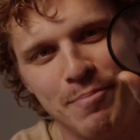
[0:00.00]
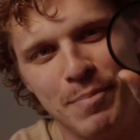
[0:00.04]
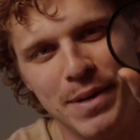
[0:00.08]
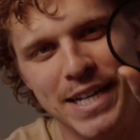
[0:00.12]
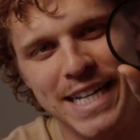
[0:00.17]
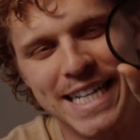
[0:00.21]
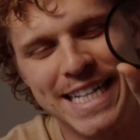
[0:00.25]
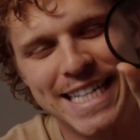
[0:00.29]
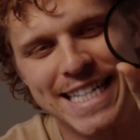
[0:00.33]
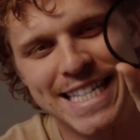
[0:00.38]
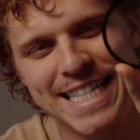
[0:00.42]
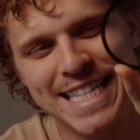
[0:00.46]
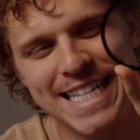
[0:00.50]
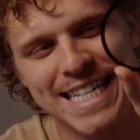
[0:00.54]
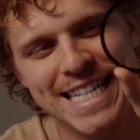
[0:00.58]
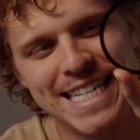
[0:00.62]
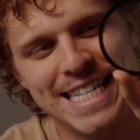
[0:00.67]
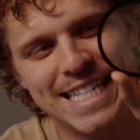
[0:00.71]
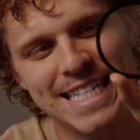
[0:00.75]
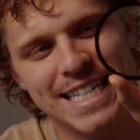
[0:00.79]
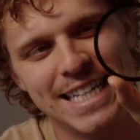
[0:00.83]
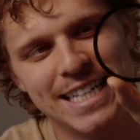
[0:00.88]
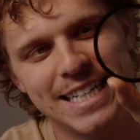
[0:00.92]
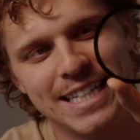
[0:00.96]
but it's
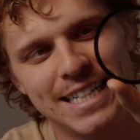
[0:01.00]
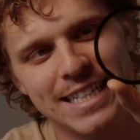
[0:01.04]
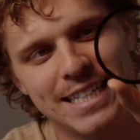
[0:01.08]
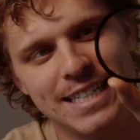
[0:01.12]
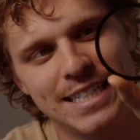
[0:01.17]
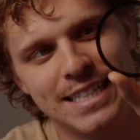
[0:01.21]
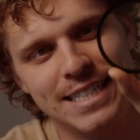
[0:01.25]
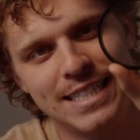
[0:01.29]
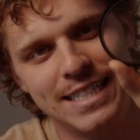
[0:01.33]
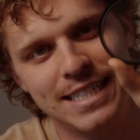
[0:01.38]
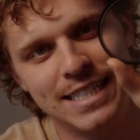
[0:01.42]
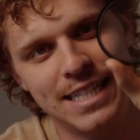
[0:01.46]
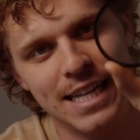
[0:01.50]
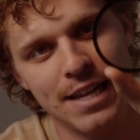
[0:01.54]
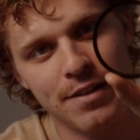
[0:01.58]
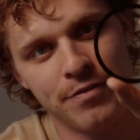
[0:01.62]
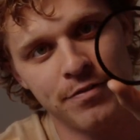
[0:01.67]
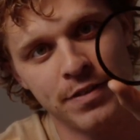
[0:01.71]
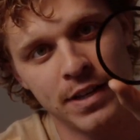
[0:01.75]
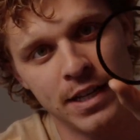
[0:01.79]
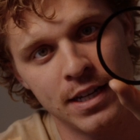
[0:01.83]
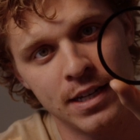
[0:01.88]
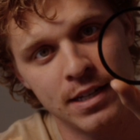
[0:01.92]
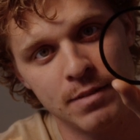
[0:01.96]
this
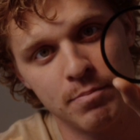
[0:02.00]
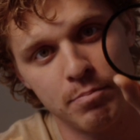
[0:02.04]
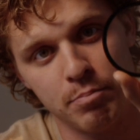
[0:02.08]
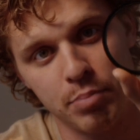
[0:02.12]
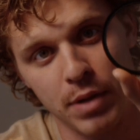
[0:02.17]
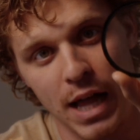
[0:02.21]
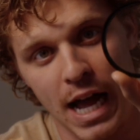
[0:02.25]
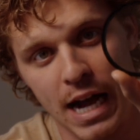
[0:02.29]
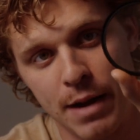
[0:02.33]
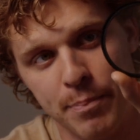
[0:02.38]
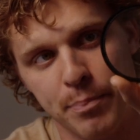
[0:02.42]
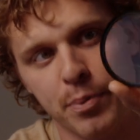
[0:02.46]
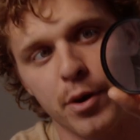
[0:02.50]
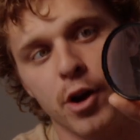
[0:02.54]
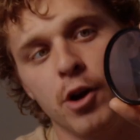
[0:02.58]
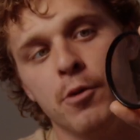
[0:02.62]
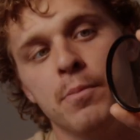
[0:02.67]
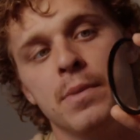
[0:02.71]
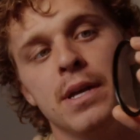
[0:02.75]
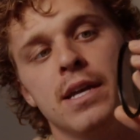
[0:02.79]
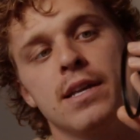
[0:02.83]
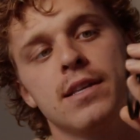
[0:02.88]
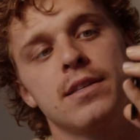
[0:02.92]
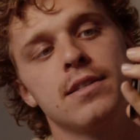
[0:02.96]
Tiffen Black Pro
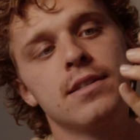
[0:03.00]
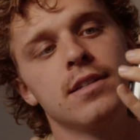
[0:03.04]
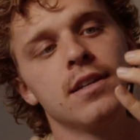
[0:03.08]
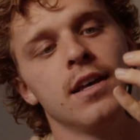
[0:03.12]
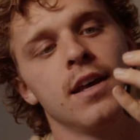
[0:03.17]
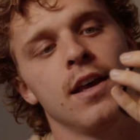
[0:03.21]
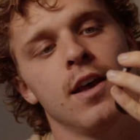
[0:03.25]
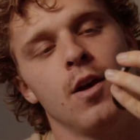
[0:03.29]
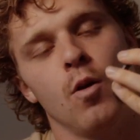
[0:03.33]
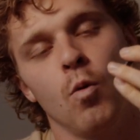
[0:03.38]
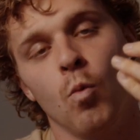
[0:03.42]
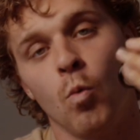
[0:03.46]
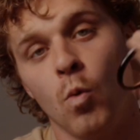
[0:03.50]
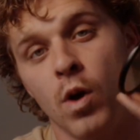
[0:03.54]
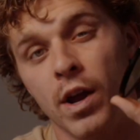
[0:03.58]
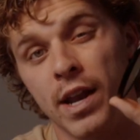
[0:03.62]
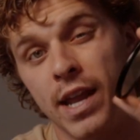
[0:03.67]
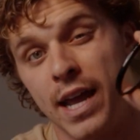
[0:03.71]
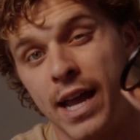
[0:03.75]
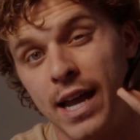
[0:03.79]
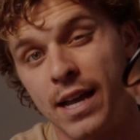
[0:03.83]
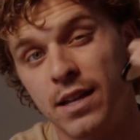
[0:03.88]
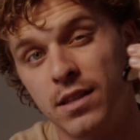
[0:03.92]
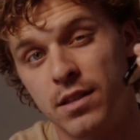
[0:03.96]
Mist 1
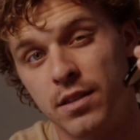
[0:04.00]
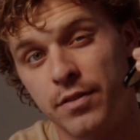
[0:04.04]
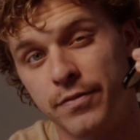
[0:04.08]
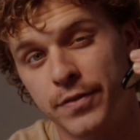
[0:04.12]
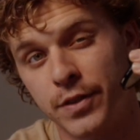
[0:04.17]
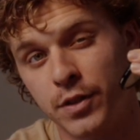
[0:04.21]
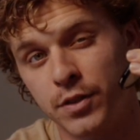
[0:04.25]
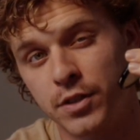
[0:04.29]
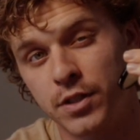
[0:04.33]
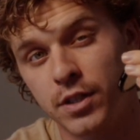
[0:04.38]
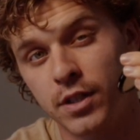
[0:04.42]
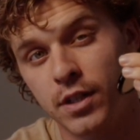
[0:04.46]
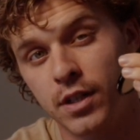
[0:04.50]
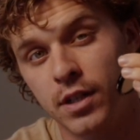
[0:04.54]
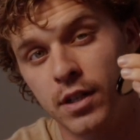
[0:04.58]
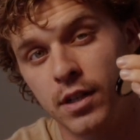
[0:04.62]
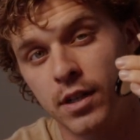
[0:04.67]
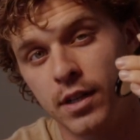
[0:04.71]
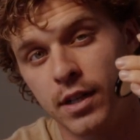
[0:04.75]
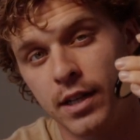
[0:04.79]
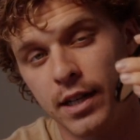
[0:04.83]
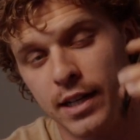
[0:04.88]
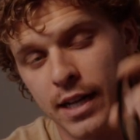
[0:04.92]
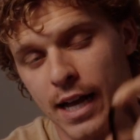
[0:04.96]
8 filter.
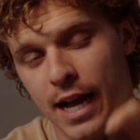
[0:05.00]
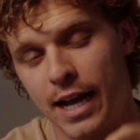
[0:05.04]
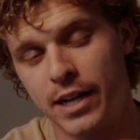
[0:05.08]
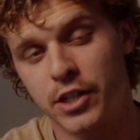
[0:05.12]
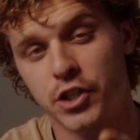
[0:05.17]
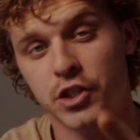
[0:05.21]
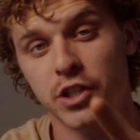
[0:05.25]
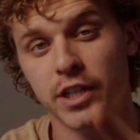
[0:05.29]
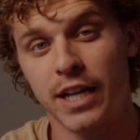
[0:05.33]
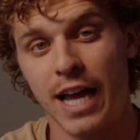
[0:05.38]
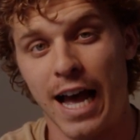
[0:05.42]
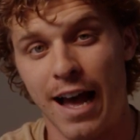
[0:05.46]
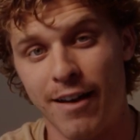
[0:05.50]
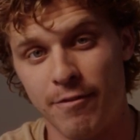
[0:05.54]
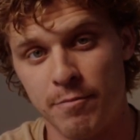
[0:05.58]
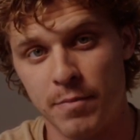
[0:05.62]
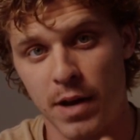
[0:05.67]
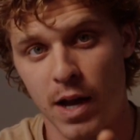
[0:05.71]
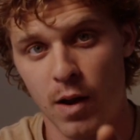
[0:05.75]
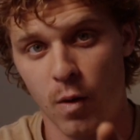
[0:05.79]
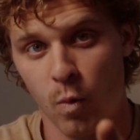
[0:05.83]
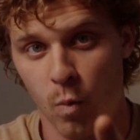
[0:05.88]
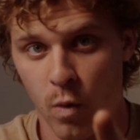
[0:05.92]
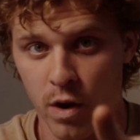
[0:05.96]
I actually have
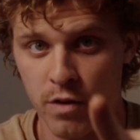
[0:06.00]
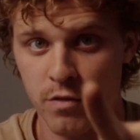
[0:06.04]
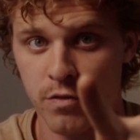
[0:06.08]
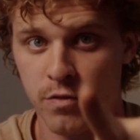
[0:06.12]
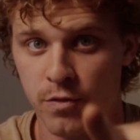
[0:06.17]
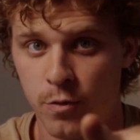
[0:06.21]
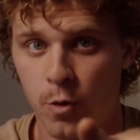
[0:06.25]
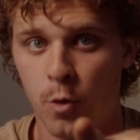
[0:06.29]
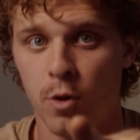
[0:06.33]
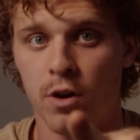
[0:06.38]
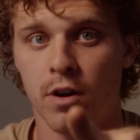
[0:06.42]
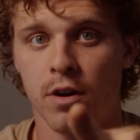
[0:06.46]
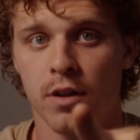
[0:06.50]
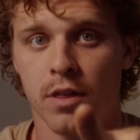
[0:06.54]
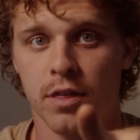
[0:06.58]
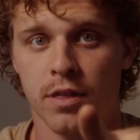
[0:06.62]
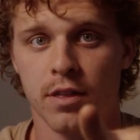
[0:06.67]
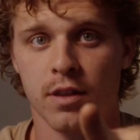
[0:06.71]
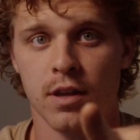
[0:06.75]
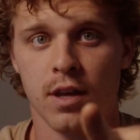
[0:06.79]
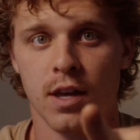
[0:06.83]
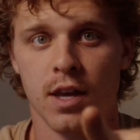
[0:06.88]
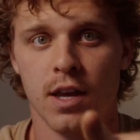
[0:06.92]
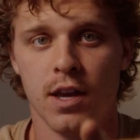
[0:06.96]
my 1 4th
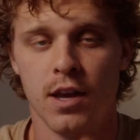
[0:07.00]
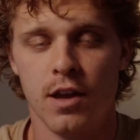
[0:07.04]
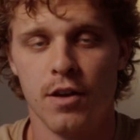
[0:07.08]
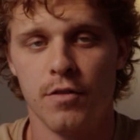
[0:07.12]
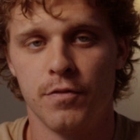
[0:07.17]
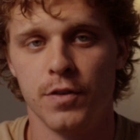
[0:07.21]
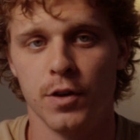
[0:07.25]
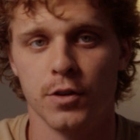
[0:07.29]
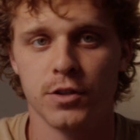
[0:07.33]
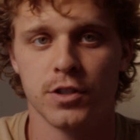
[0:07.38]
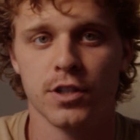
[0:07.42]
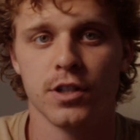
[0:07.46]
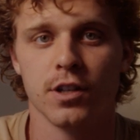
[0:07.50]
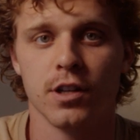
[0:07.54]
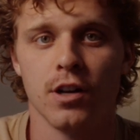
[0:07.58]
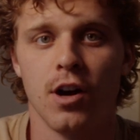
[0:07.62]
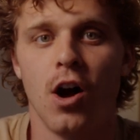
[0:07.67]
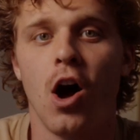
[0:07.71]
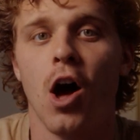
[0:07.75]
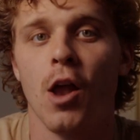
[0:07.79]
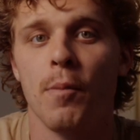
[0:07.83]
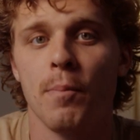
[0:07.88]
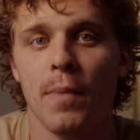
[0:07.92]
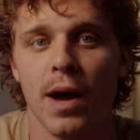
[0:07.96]
filter
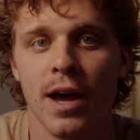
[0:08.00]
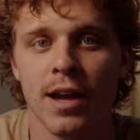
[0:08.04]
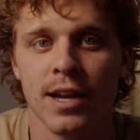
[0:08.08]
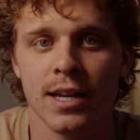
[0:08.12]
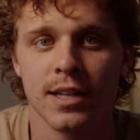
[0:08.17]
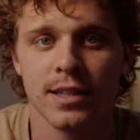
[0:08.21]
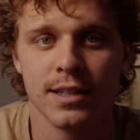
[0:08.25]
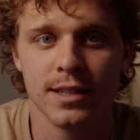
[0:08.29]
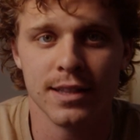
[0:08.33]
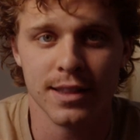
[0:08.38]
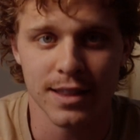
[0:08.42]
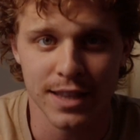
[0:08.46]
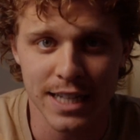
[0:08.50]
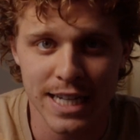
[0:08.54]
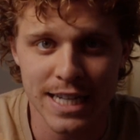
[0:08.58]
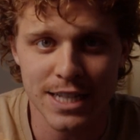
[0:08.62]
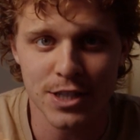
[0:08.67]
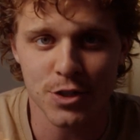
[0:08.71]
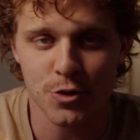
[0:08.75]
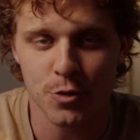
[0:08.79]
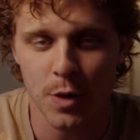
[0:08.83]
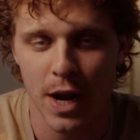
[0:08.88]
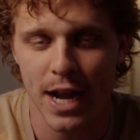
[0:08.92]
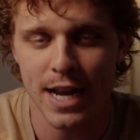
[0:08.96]
on my
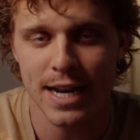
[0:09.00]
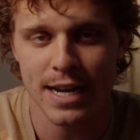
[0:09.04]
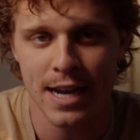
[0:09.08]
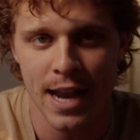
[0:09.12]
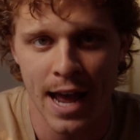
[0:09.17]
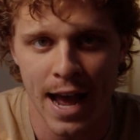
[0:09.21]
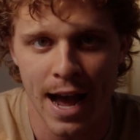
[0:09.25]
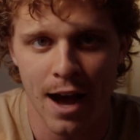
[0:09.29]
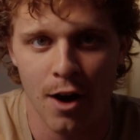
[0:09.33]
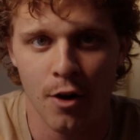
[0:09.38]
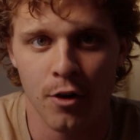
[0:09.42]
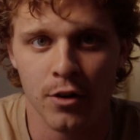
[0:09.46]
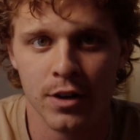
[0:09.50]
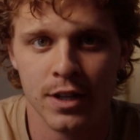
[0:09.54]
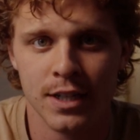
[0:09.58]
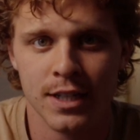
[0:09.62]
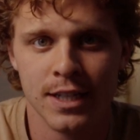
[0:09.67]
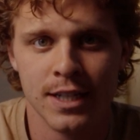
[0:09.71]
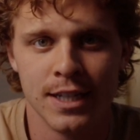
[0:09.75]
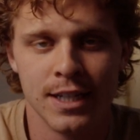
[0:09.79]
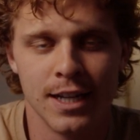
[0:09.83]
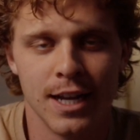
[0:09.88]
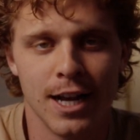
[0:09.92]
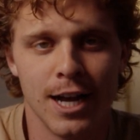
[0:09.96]
lens right now.
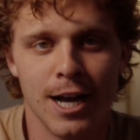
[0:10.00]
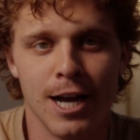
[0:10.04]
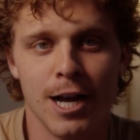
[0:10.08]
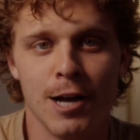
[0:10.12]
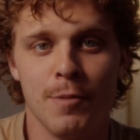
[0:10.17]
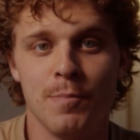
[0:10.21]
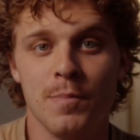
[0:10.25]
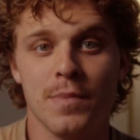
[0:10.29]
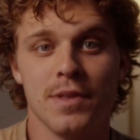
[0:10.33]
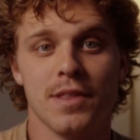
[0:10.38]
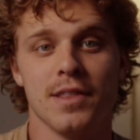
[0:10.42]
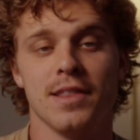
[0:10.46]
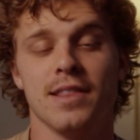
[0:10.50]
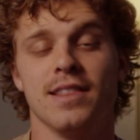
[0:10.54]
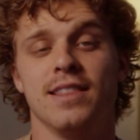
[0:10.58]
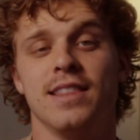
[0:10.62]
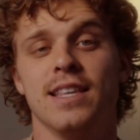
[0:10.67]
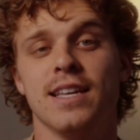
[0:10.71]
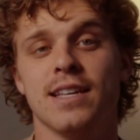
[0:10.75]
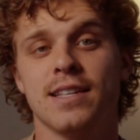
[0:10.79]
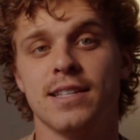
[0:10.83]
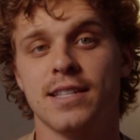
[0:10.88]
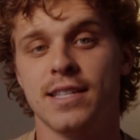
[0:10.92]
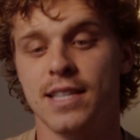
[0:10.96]
Um,
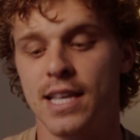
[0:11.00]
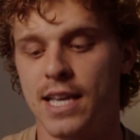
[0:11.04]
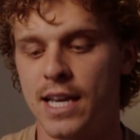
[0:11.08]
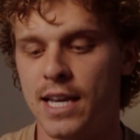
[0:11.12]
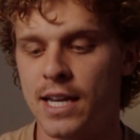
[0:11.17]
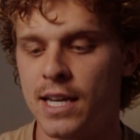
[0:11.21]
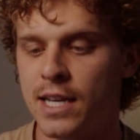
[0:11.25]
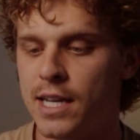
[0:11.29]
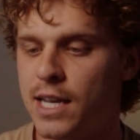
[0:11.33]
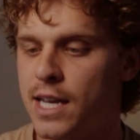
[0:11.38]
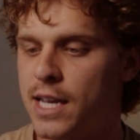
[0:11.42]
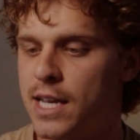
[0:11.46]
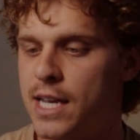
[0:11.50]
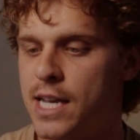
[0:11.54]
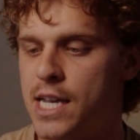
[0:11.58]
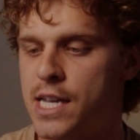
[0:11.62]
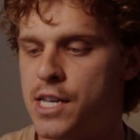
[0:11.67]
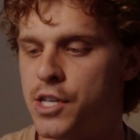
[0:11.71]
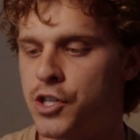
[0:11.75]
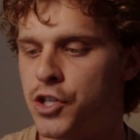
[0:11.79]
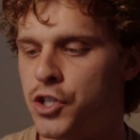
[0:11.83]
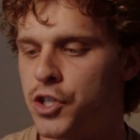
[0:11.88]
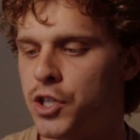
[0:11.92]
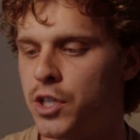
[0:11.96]
this thing
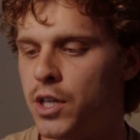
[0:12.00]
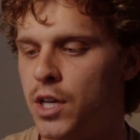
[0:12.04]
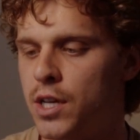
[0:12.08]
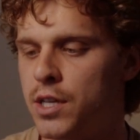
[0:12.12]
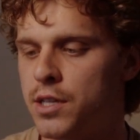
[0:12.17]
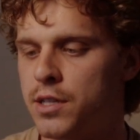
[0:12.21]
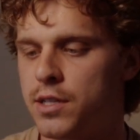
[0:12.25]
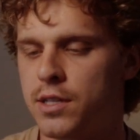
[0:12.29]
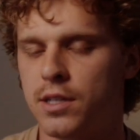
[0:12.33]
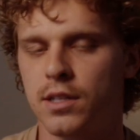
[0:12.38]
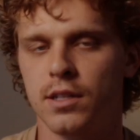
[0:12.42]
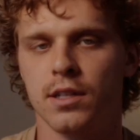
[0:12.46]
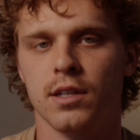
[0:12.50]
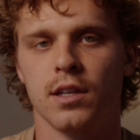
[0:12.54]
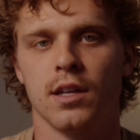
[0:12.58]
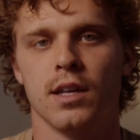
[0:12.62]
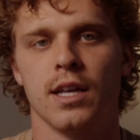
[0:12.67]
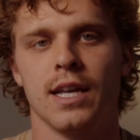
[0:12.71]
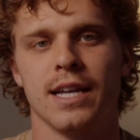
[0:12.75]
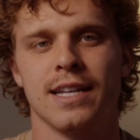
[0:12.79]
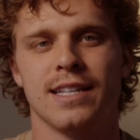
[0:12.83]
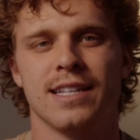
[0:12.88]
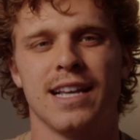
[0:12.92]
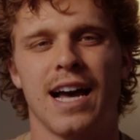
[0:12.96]
is just,
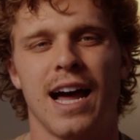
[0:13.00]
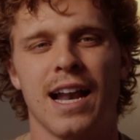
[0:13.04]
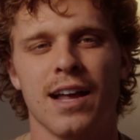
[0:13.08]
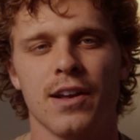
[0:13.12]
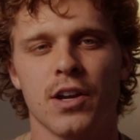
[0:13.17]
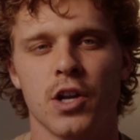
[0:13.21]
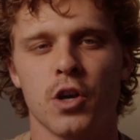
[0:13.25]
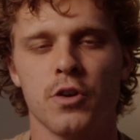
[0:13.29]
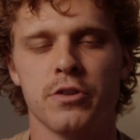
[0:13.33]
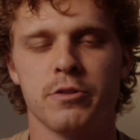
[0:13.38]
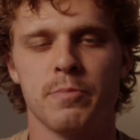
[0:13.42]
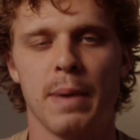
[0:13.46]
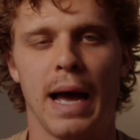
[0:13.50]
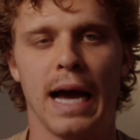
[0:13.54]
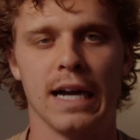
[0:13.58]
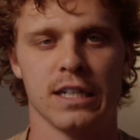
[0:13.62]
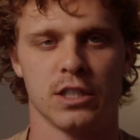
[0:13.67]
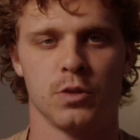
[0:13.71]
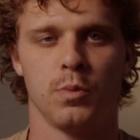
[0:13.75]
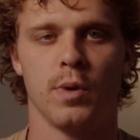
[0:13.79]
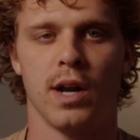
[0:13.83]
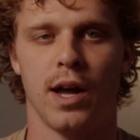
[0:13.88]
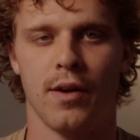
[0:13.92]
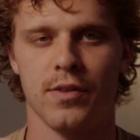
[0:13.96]
it kind of goes back
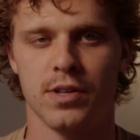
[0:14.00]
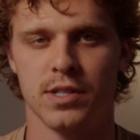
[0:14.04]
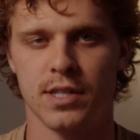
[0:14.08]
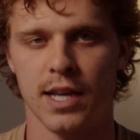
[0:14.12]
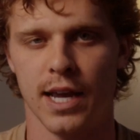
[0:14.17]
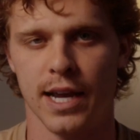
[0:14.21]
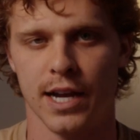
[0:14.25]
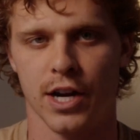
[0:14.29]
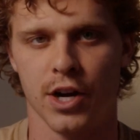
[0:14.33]
to what I was saying